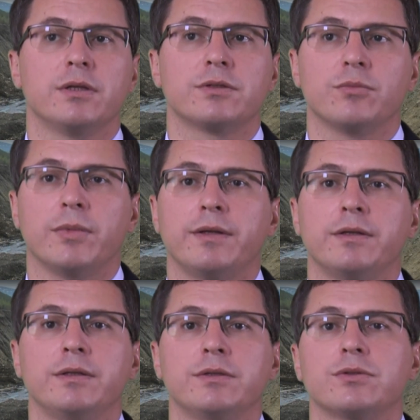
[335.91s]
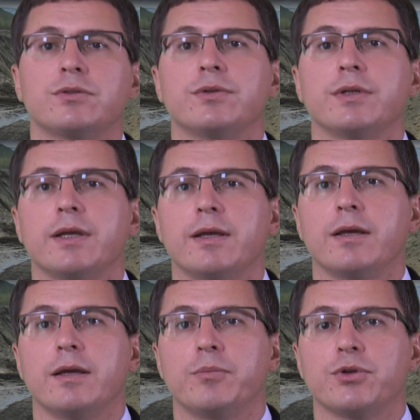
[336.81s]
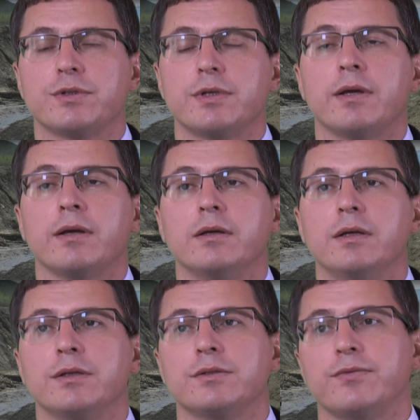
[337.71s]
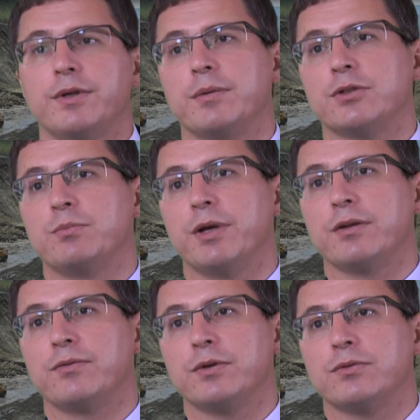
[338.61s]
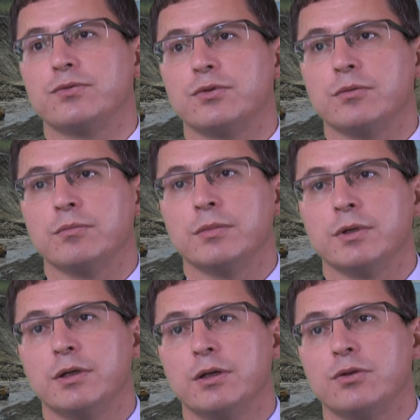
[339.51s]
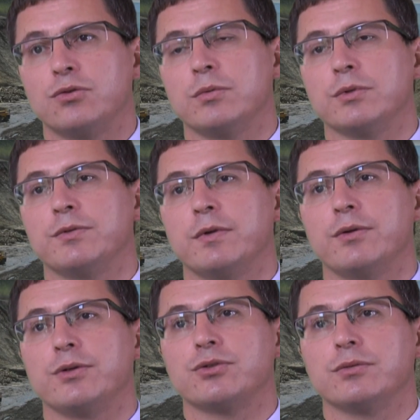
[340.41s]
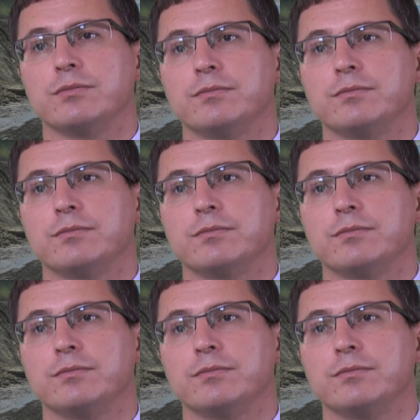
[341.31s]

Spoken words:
So mining industry per se very much benefit from the ruble devaluation.